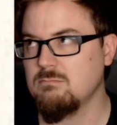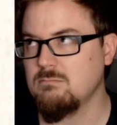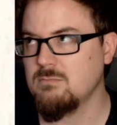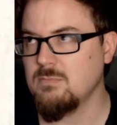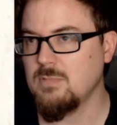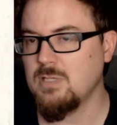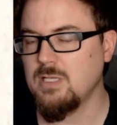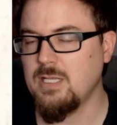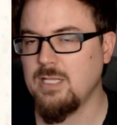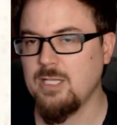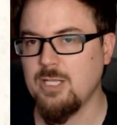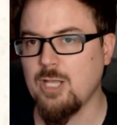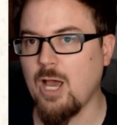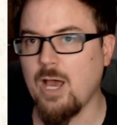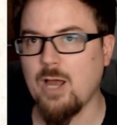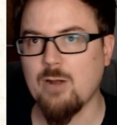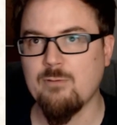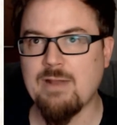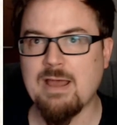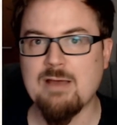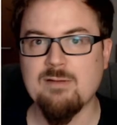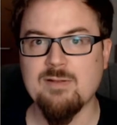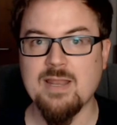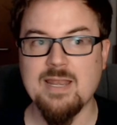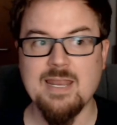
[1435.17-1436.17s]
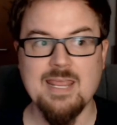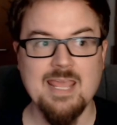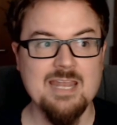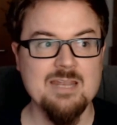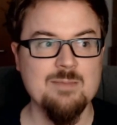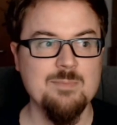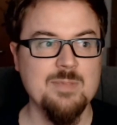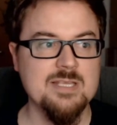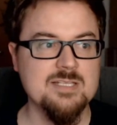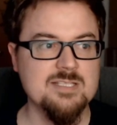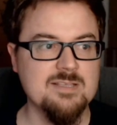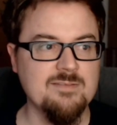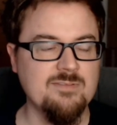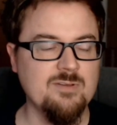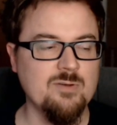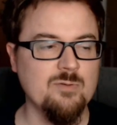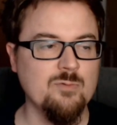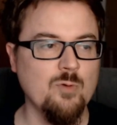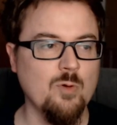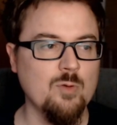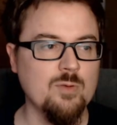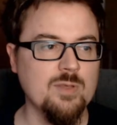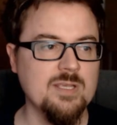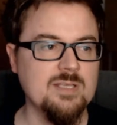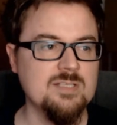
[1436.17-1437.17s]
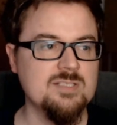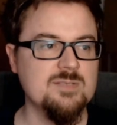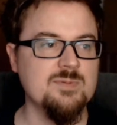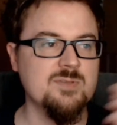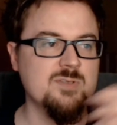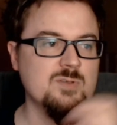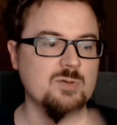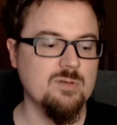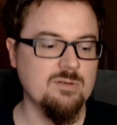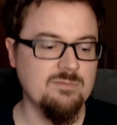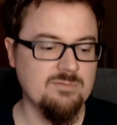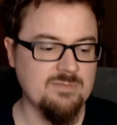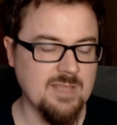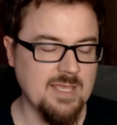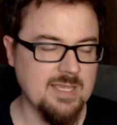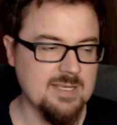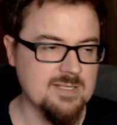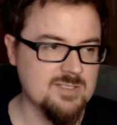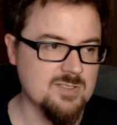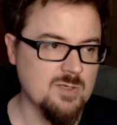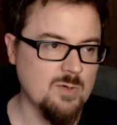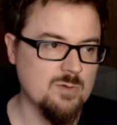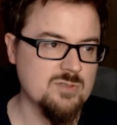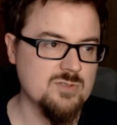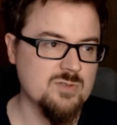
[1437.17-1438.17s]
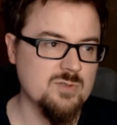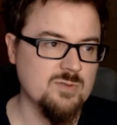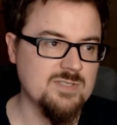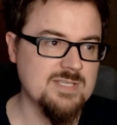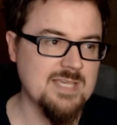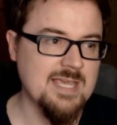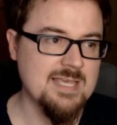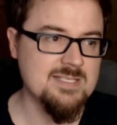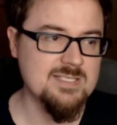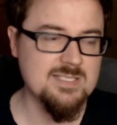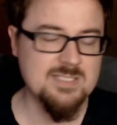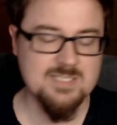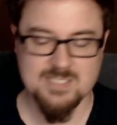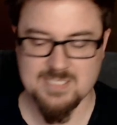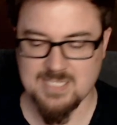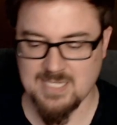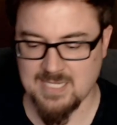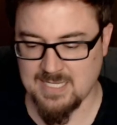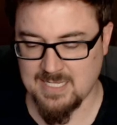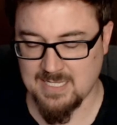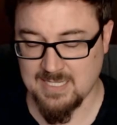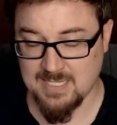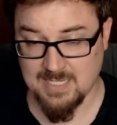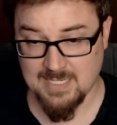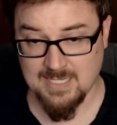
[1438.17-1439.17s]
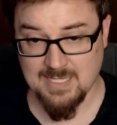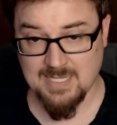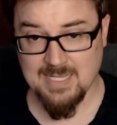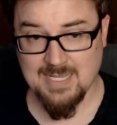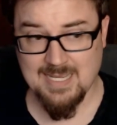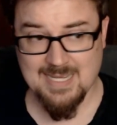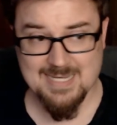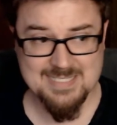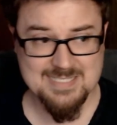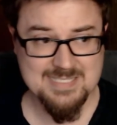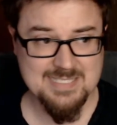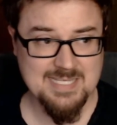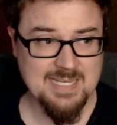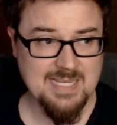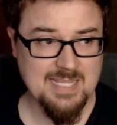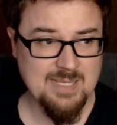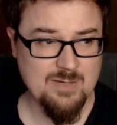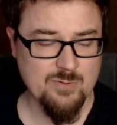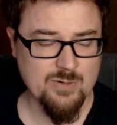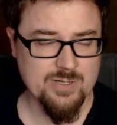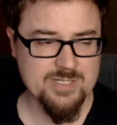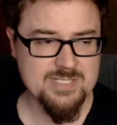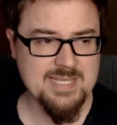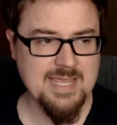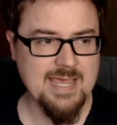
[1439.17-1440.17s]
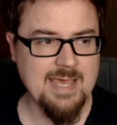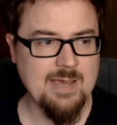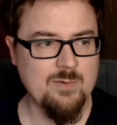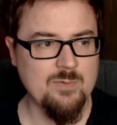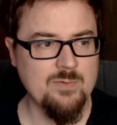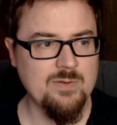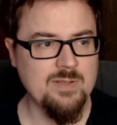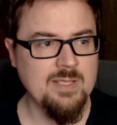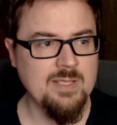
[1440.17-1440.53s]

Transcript: not around any enemies, if you're rolling some sort of like social tests in a city or a town,